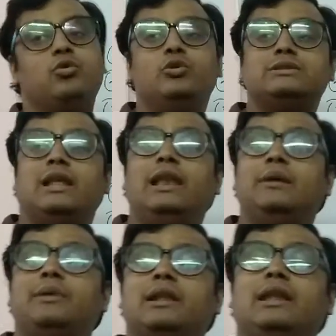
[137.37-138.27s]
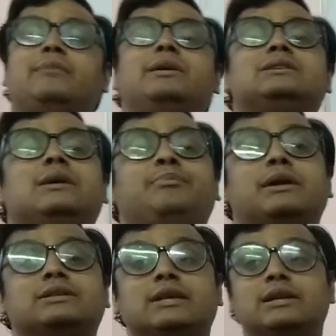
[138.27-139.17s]
Who is the labor? Labor is a
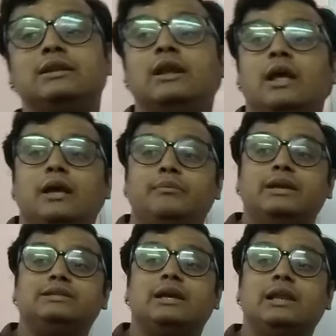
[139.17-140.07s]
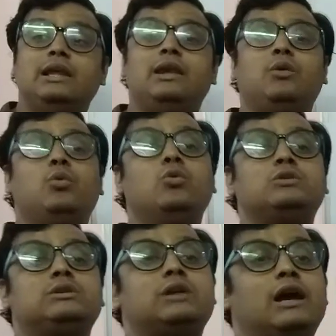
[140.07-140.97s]
person basically
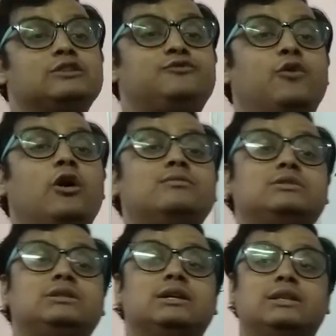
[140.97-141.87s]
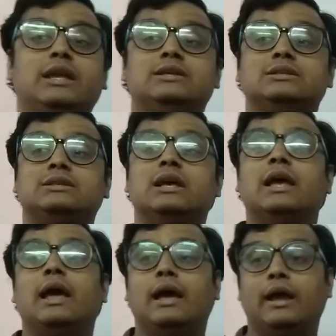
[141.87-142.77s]
who transforms the things
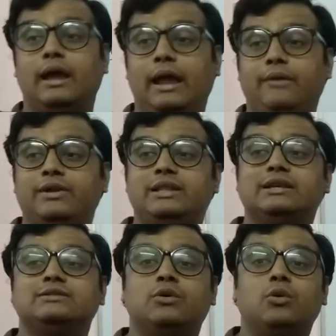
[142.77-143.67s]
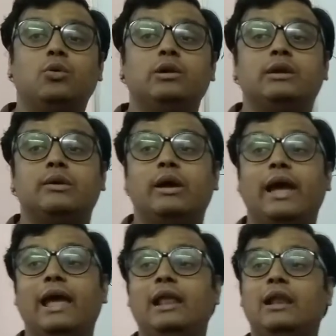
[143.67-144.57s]
with his own
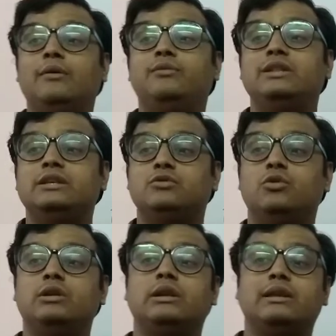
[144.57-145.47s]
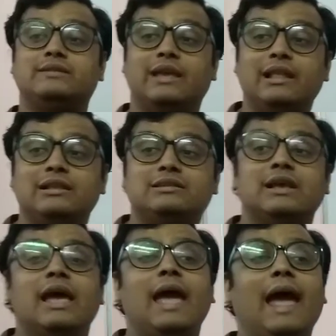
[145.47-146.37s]
help, with his own
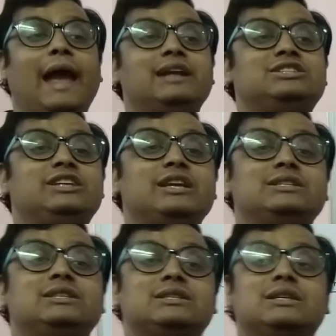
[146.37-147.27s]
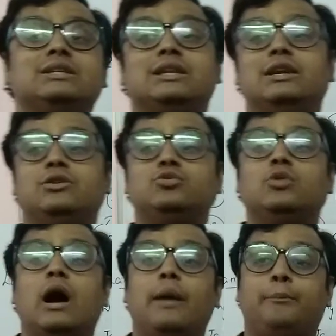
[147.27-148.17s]
skills, and changes it
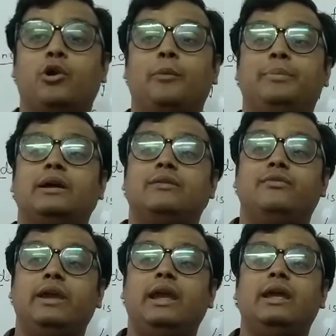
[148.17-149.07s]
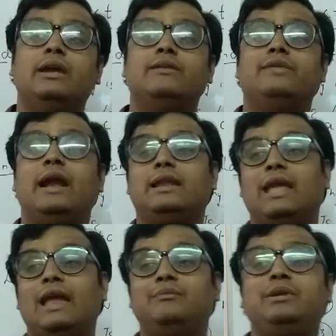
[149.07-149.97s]
into a proper way that
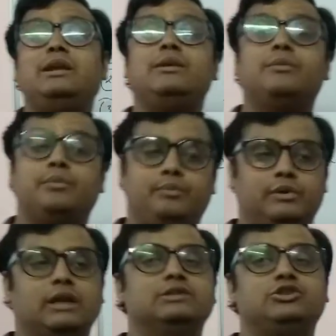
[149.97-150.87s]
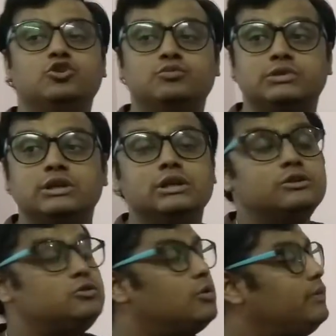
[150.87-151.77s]
can be consumed.
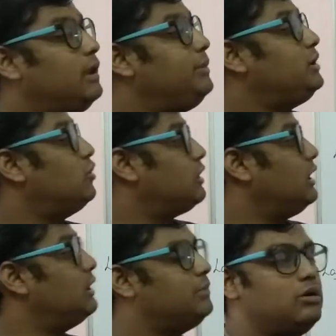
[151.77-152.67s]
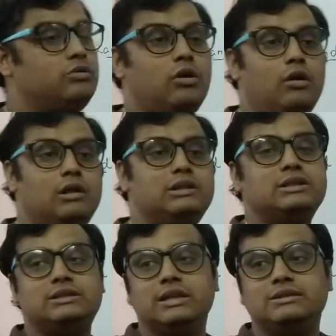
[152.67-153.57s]
So we'll be talking about all
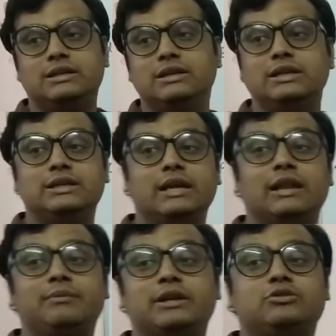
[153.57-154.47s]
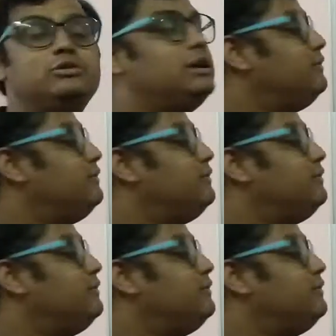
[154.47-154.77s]
these things in detail, but today